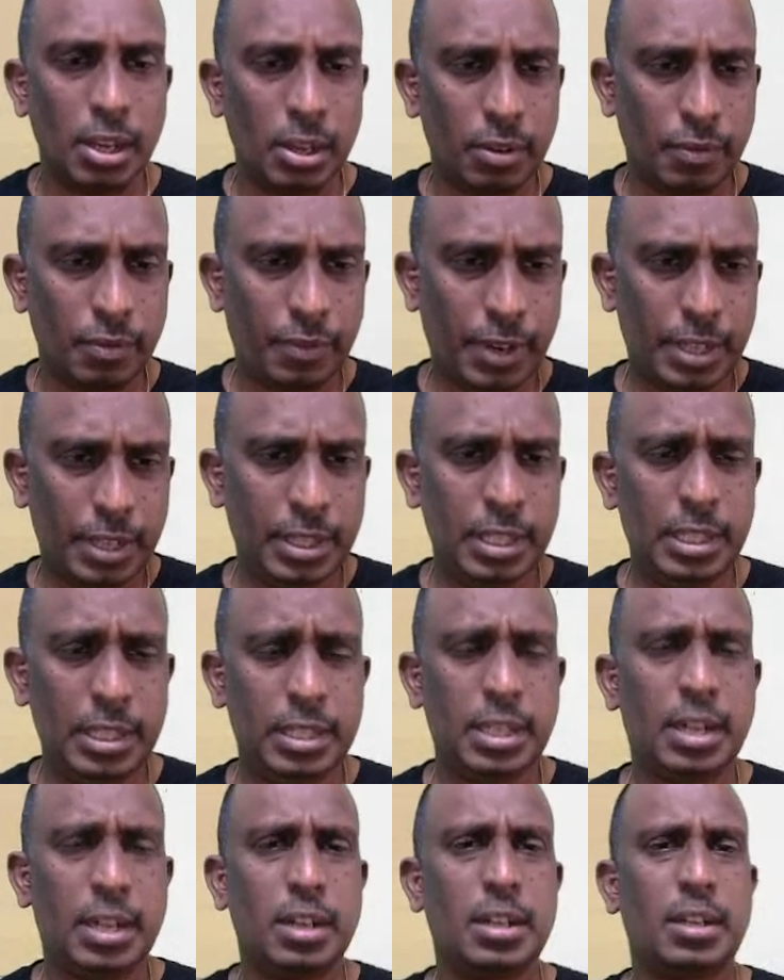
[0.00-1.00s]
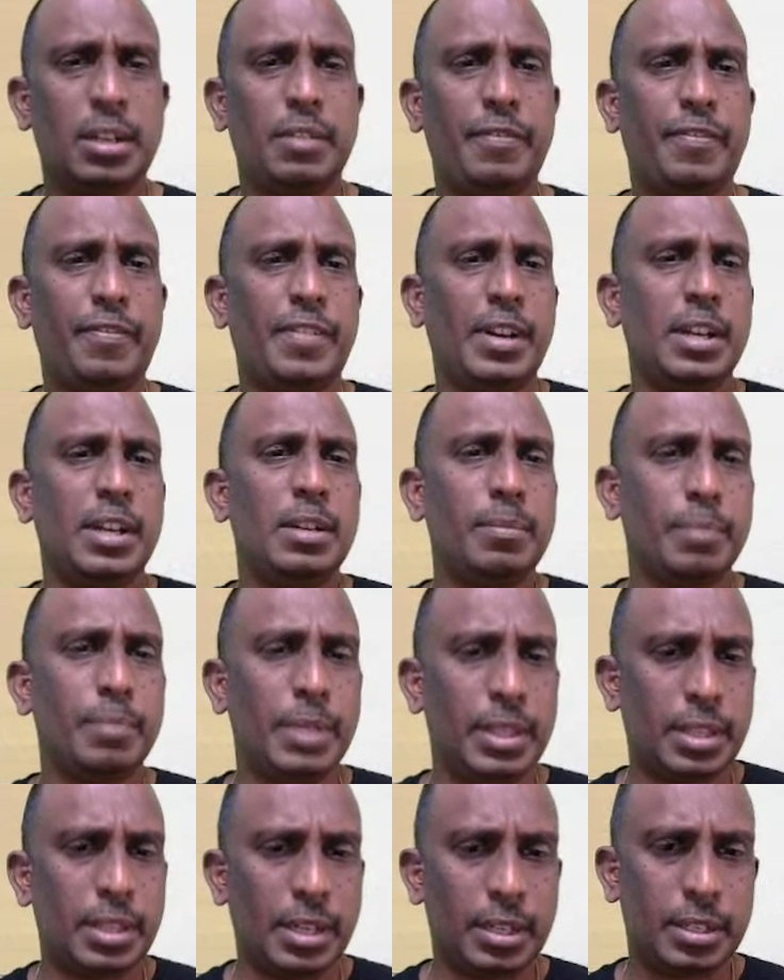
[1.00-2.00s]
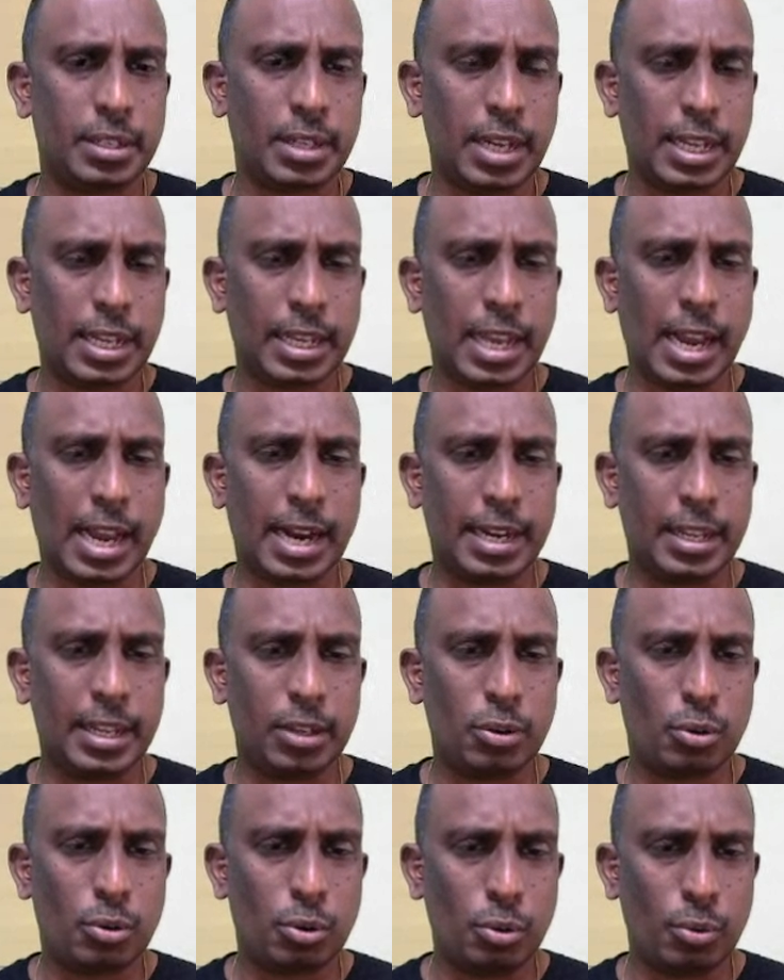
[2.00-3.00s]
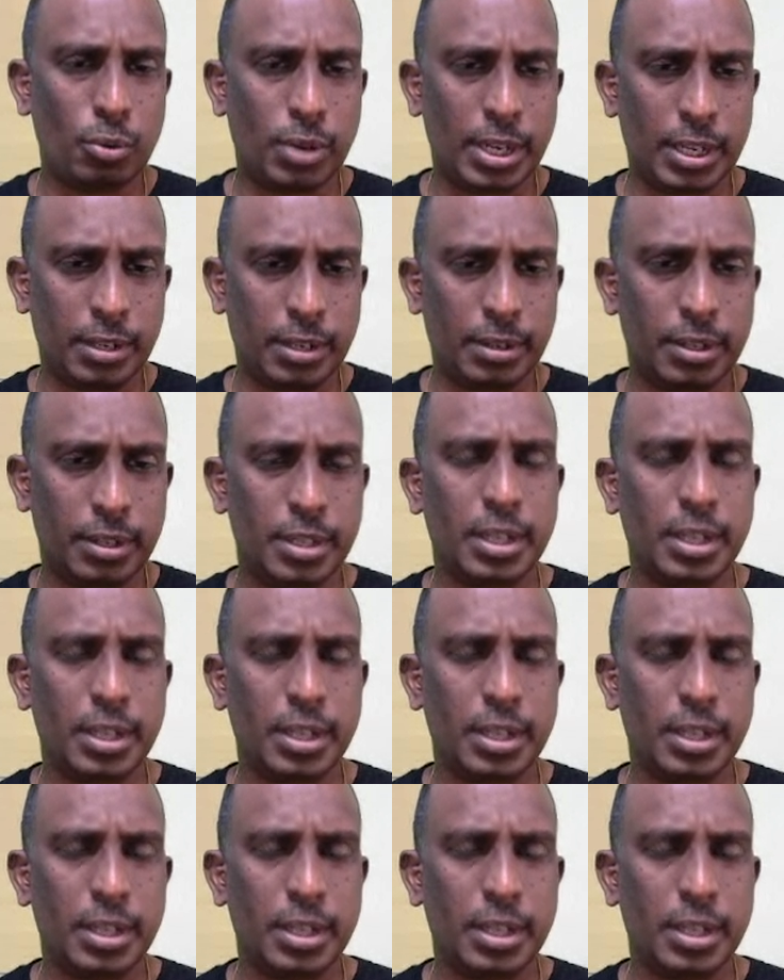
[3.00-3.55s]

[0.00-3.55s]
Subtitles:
For this, there are different methods like adding chlorine,